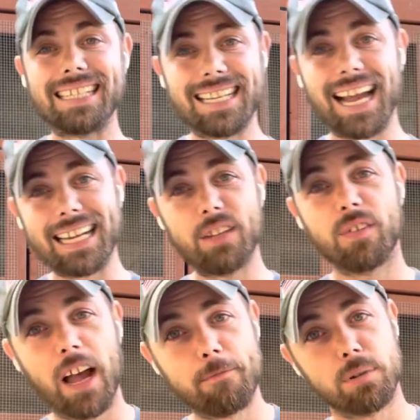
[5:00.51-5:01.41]

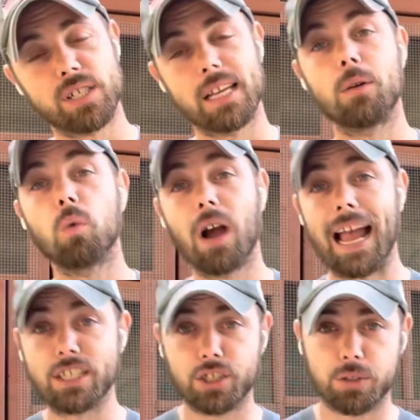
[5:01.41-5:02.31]
95% will
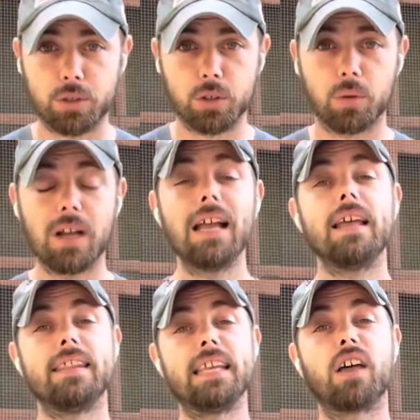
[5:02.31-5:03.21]
hatch true.
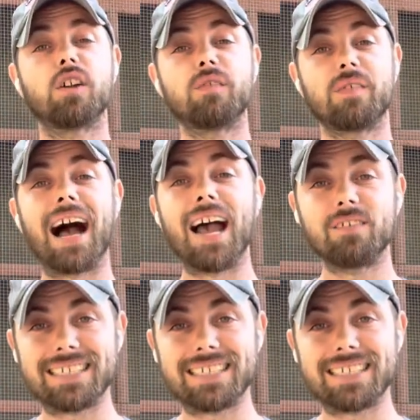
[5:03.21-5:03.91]
The other 5 to